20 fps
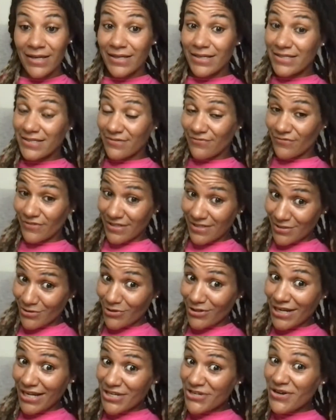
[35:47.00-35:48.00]
It's, it's
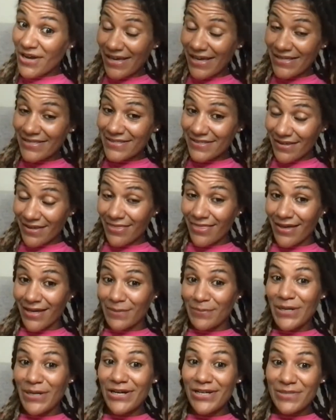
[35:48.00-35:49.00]
good that you're asking
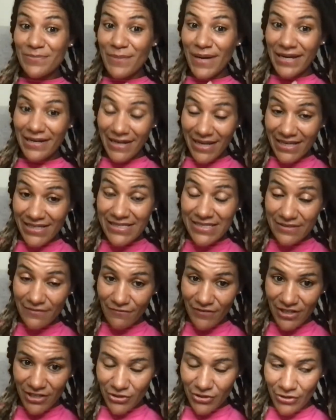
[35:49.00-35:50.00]
that because my next
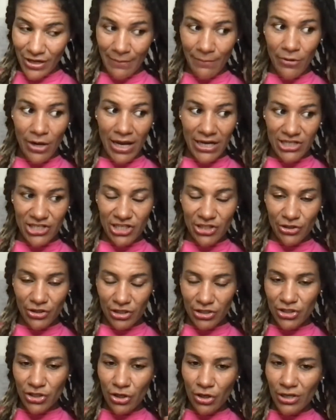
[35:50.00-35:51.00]
video, I'm actually going
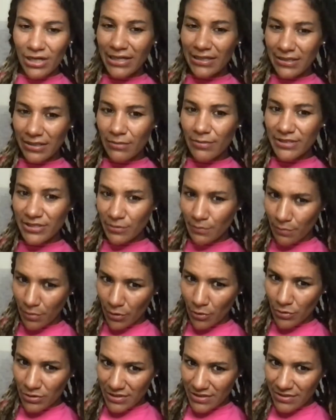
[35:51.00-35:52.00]
to talk a little bit
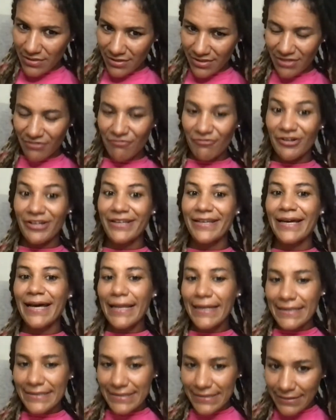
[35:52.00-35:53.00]
about the
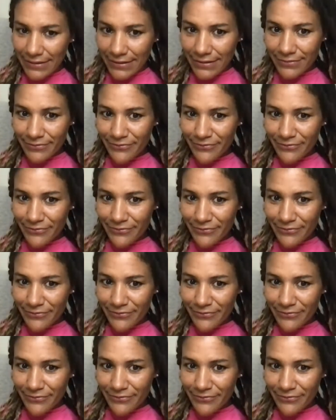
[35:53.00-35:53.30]
reality